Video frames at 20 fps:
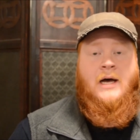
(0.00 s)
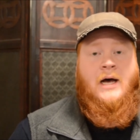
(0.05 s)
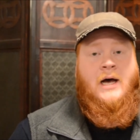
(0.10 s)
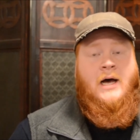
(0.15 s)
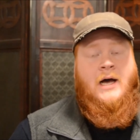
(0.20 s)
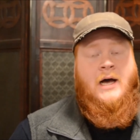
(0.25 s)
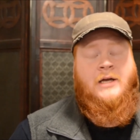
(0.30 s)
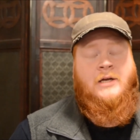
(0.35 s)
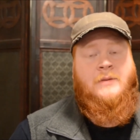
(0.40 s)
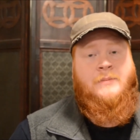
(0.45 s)

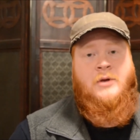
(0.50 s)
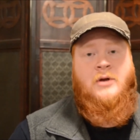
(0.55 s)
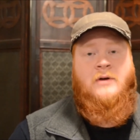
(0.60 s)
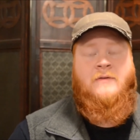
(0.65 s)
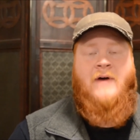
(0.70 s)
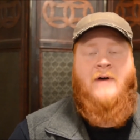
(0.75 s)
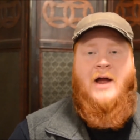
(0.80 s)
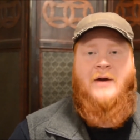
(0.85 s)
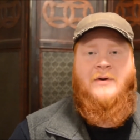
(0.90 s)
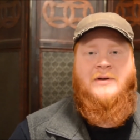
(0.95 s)
uh, computer
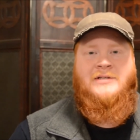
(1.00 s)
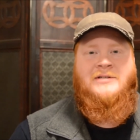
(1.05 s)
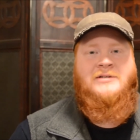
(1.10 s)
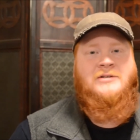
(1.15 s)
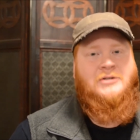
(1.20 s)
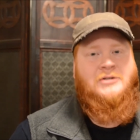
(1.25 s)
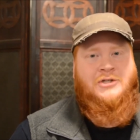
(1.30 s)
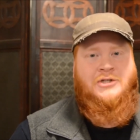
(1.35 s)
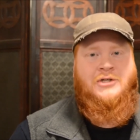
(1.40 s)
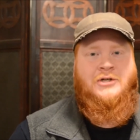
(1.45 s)
virus
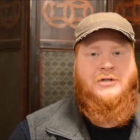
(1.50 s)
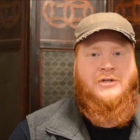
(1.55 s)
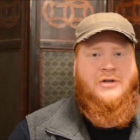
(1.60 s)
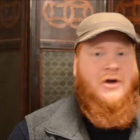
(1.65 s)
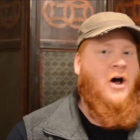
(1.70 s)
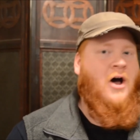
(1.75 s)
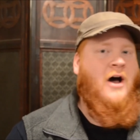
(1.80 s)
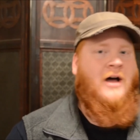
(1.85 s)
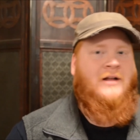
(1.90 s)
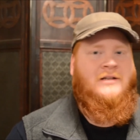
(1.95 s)
should
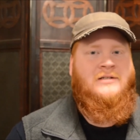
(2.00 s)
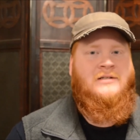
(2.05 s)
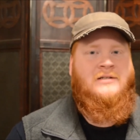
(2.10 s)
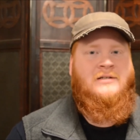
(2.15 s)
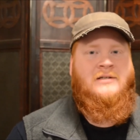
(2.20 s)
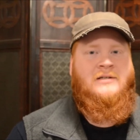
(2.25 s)
not.